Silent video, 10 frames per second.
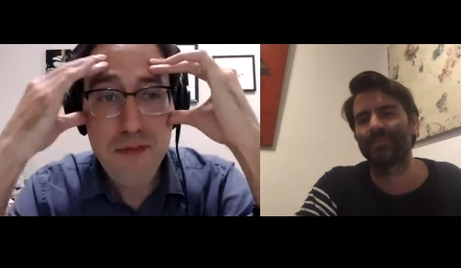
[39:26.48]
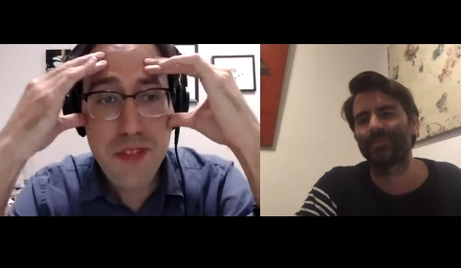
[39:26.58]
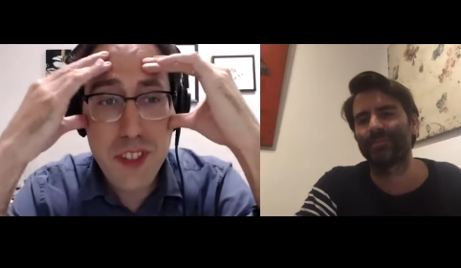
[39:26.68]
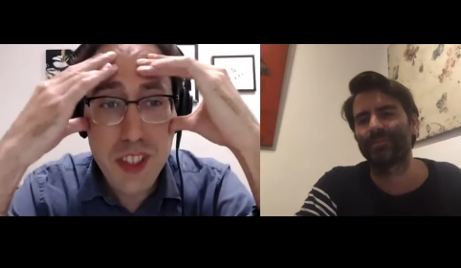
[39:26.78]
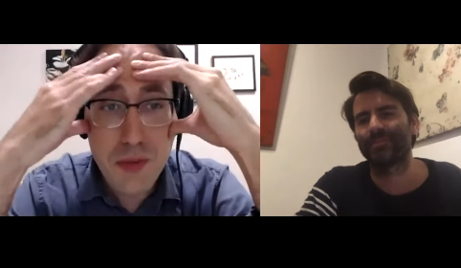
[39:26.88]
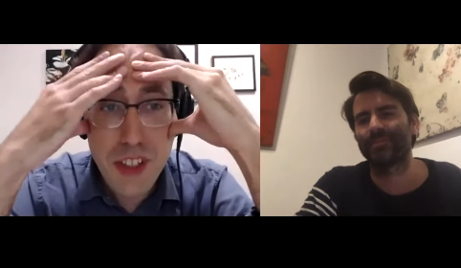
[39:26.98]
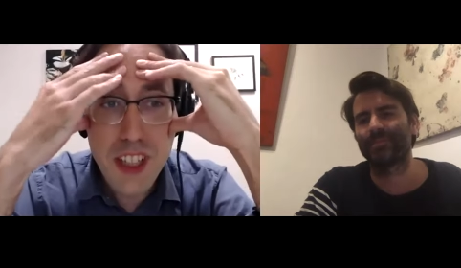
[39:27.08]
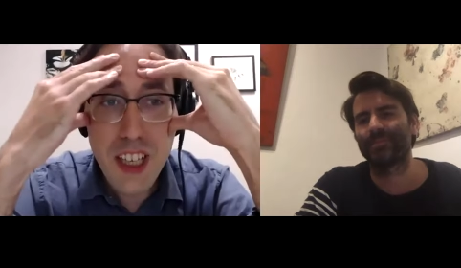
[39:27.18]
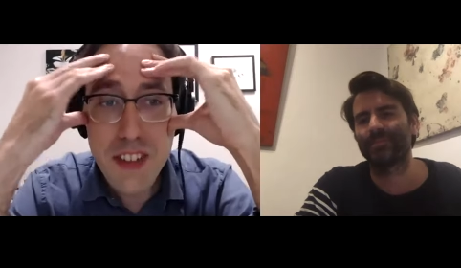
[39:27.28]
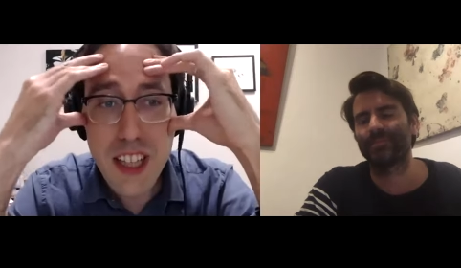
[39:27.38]
Speaker 1: just building
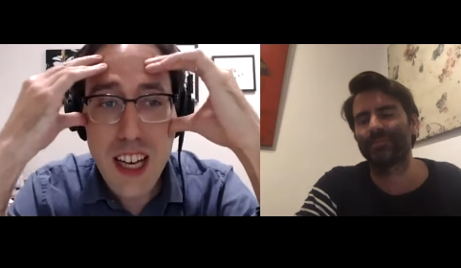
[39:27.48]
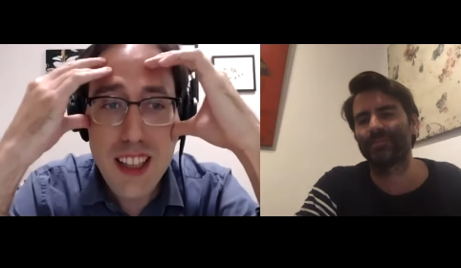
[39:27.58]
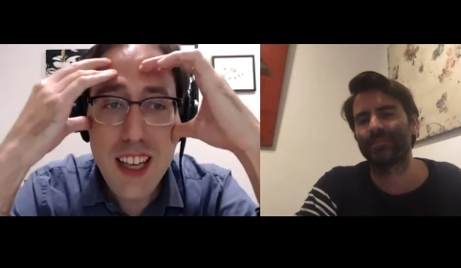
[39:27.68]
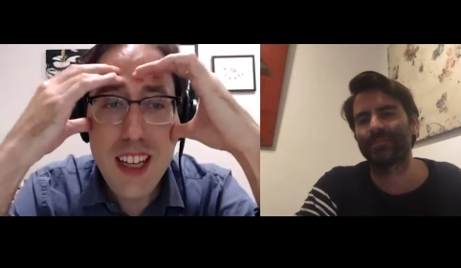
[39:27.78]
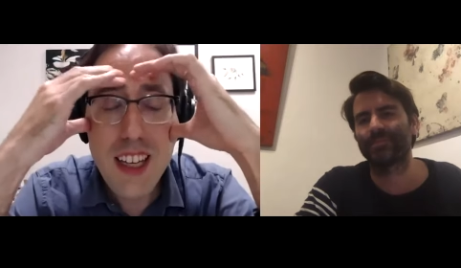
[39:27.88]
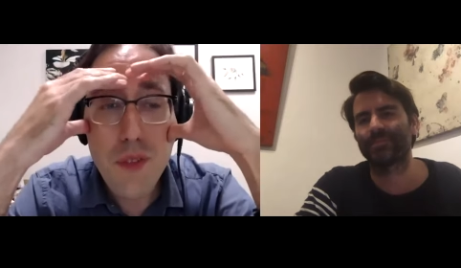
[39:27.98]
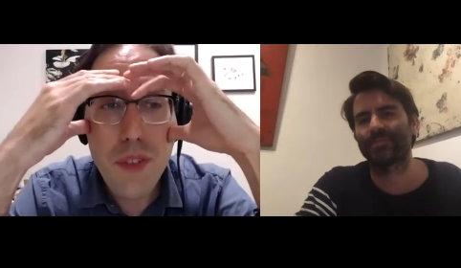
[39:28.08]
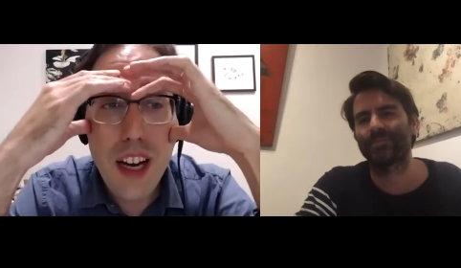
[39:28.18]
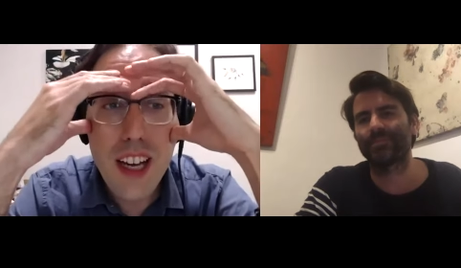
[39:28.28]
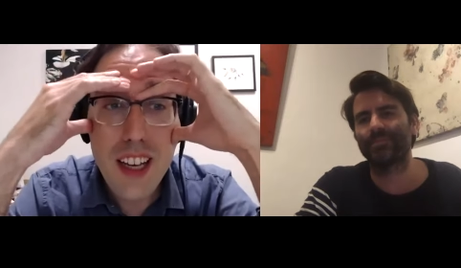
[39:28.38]
off of that. That
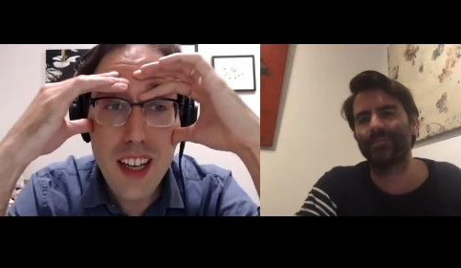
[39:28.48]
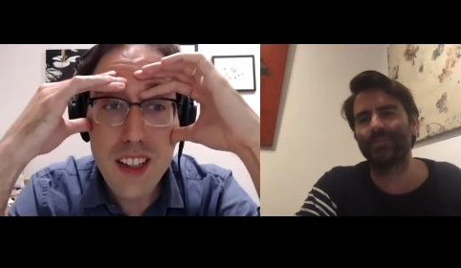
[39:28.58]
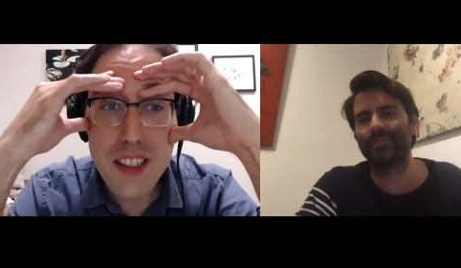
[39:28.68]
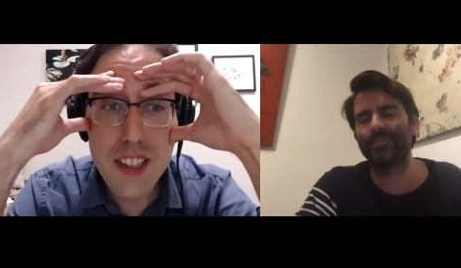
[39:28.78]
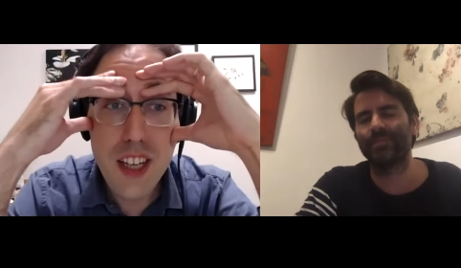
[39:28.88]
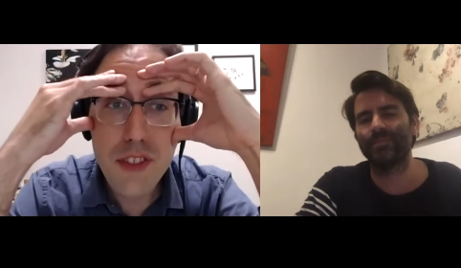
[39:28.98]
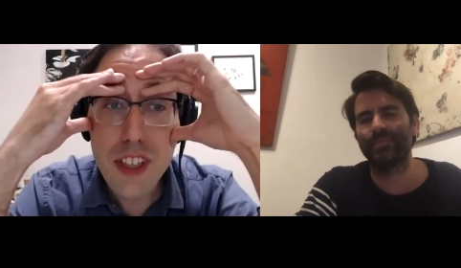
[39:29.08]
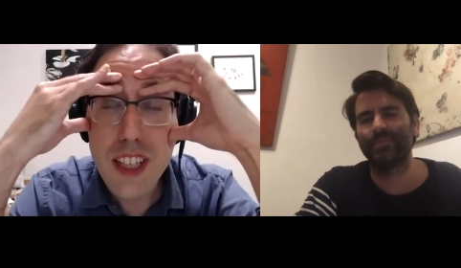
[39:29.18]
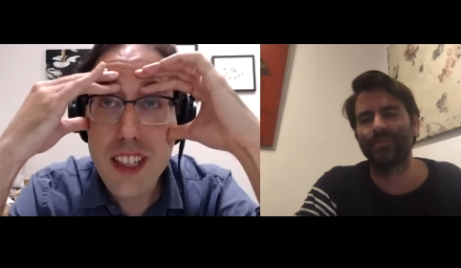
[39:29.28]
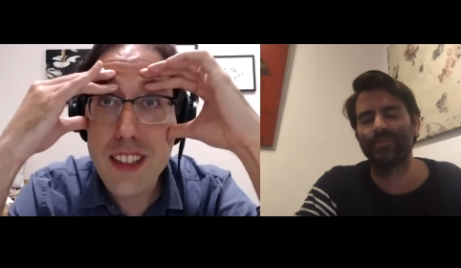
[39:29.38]
I discovery
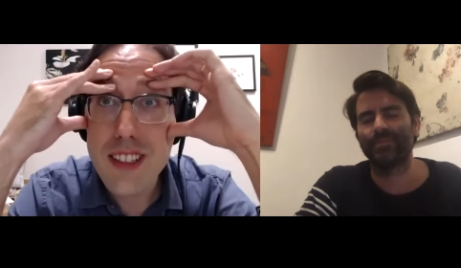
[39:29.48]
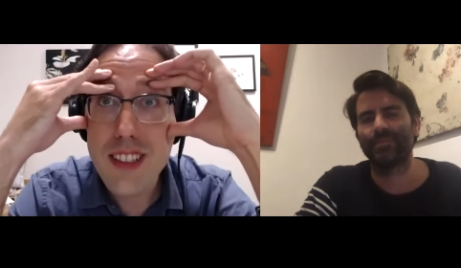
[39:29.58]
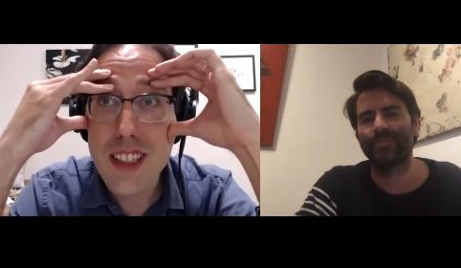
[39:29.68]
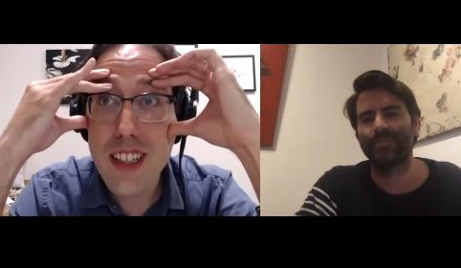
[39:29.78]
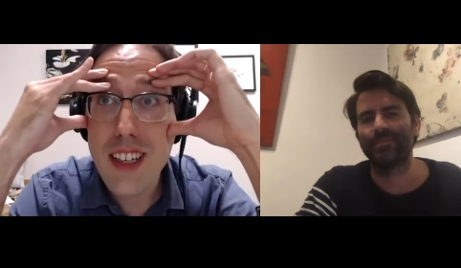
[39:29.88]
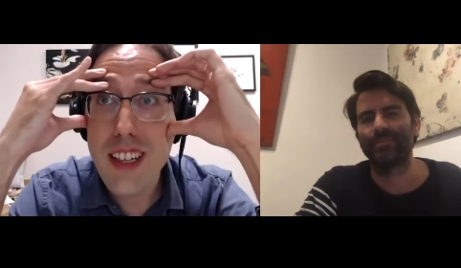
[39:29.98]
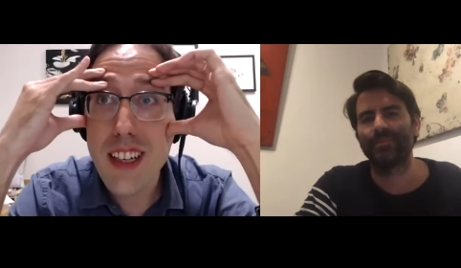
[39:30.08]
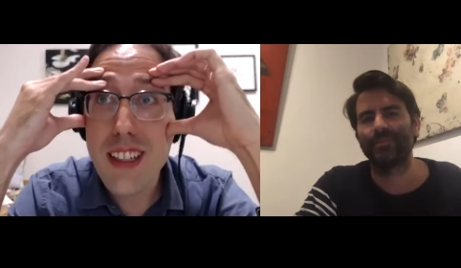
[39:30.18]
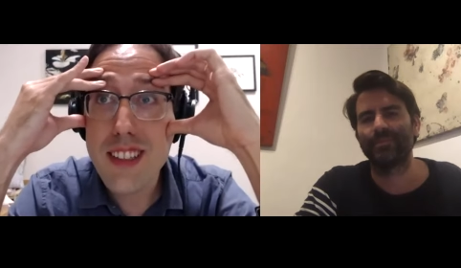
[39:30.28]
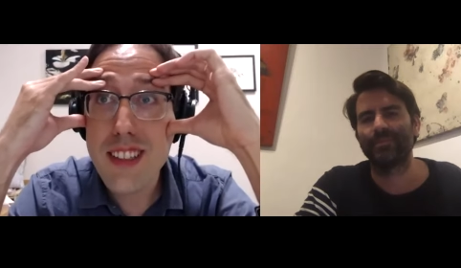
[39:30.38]
is is